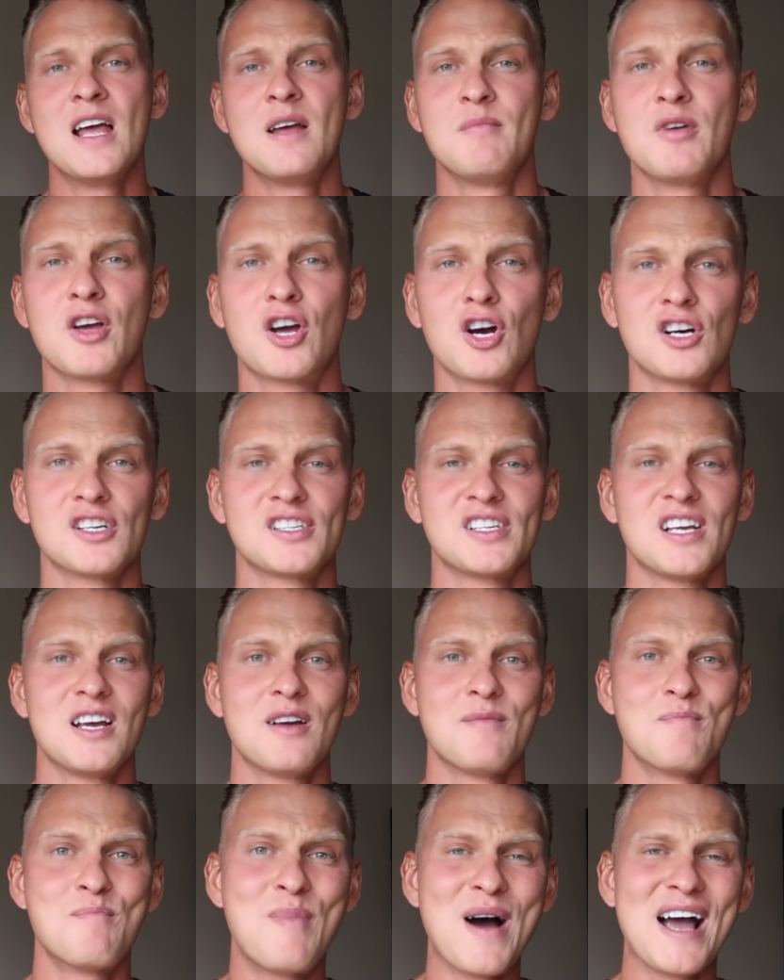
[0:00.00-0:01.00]
Because
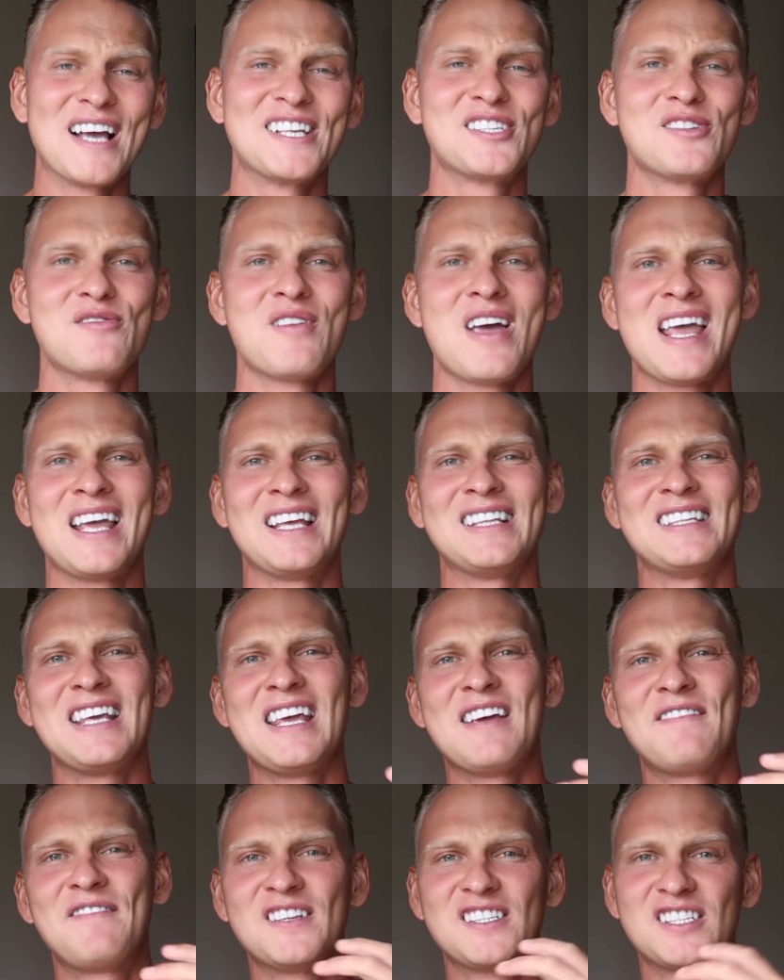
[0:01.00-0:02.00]
by the way,
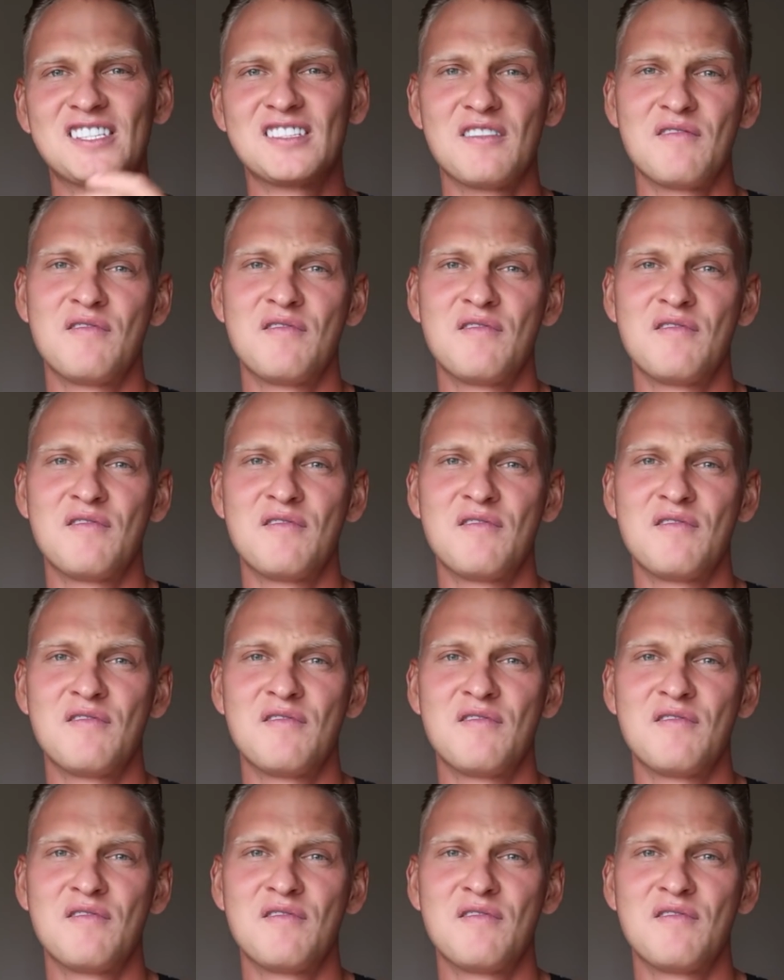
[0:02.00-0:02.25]
if it's,